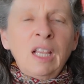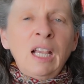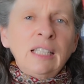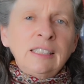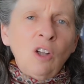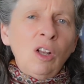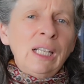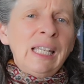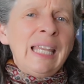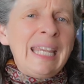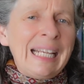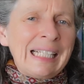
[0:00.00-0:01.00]
It's not
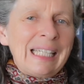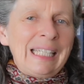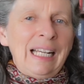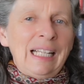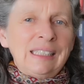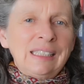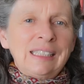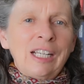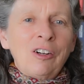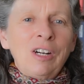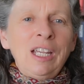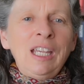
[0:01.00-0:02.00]
legally
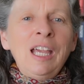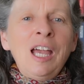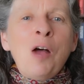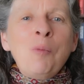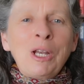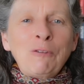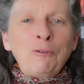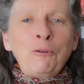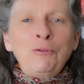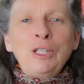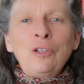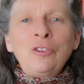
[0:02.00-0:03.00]
necessary, but it
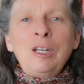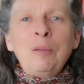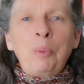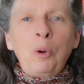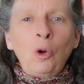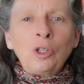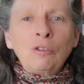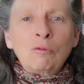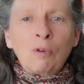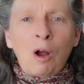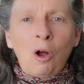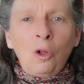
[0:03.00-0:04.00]
fulfills an important
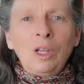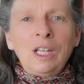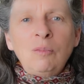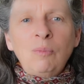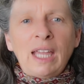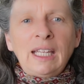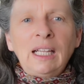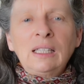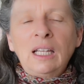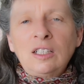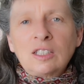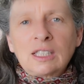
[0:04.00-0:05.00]
role in making
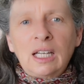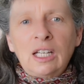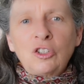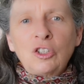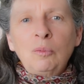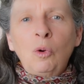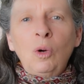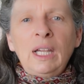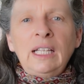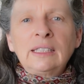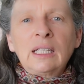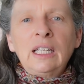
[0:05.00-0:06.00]
legislation more
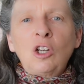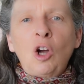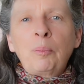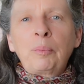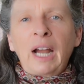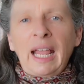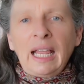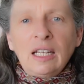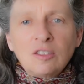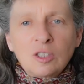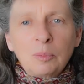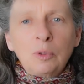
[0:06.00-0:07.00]
easily
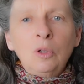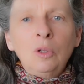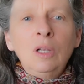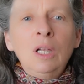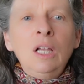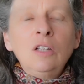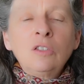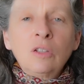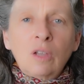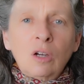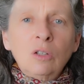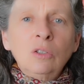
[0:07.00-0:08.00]
comprehensible to
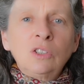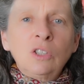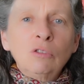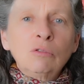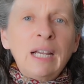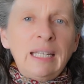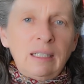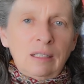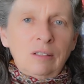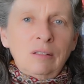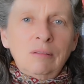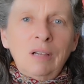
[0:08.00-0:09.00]
those who read
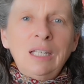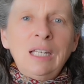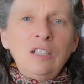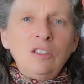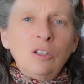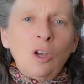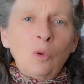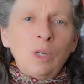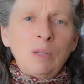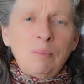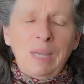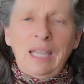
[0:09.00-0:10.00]
it and need to know what
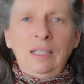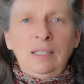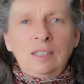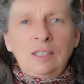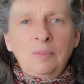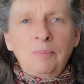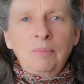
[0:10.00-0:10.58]
it means.